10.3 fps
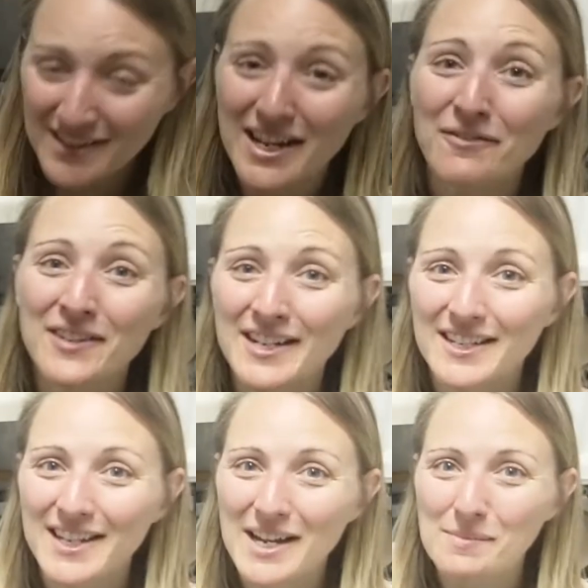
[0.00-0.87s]

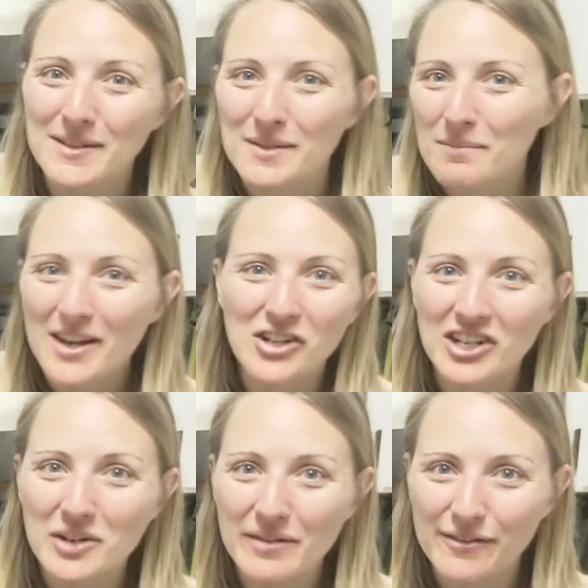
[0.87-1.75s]
Definite tips. Make
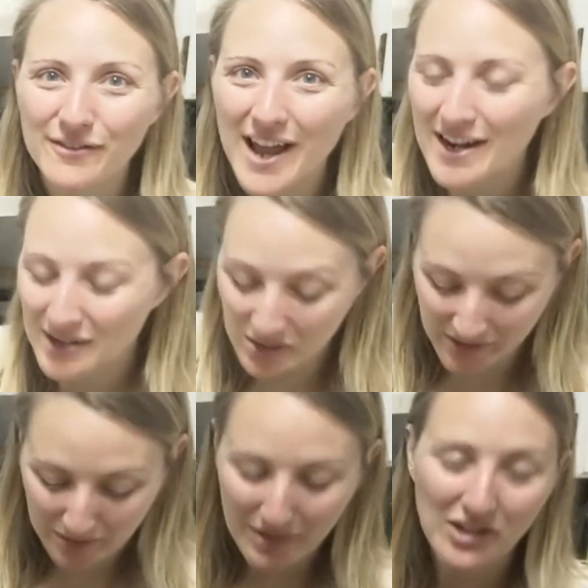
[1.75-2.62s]
sure you have a fan
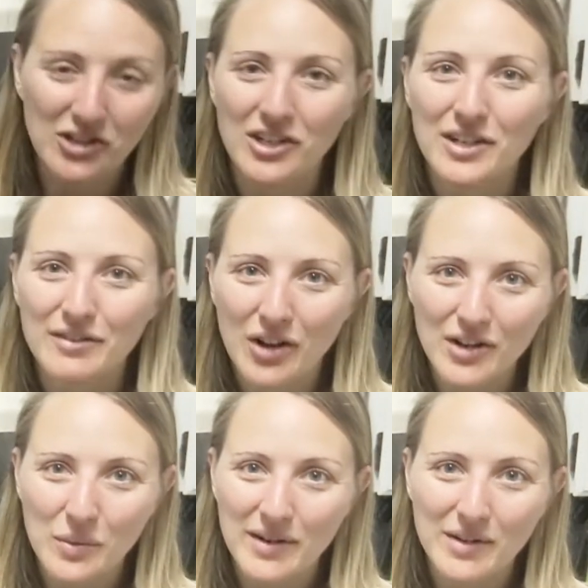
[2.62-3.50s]
going. Make sure you have all
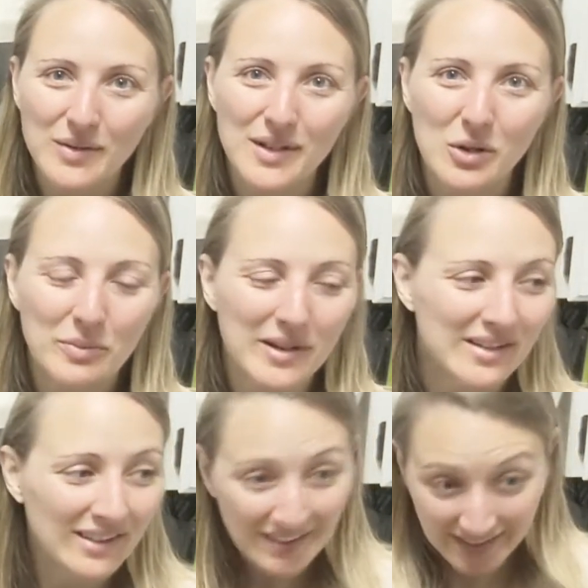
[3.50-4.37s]
your windows
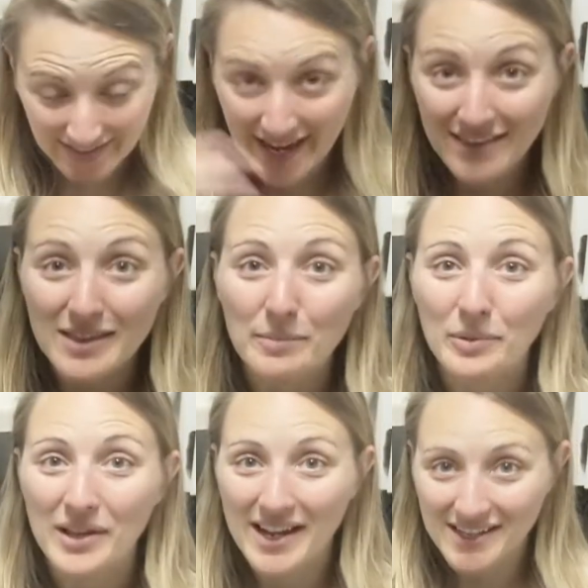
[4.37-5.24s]
open. Get the
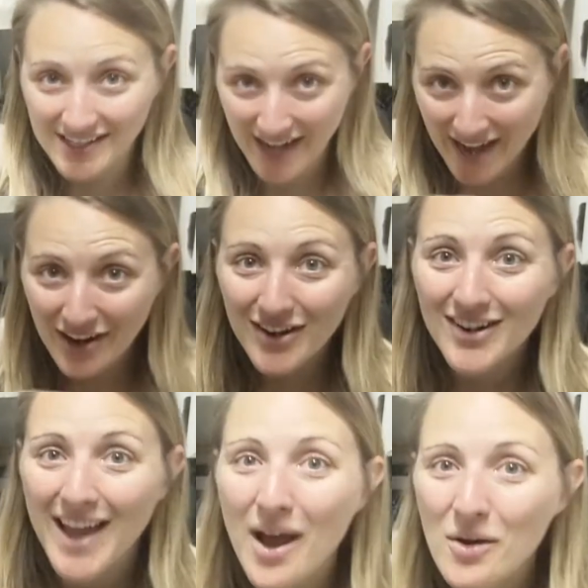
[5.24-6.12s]
place
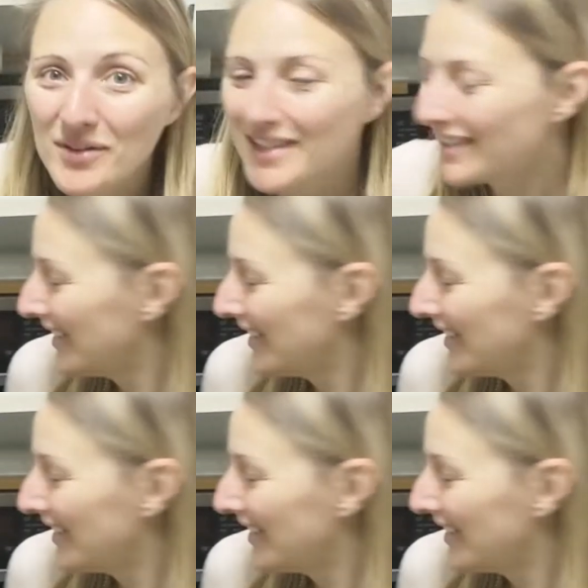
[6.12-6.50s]
aired out.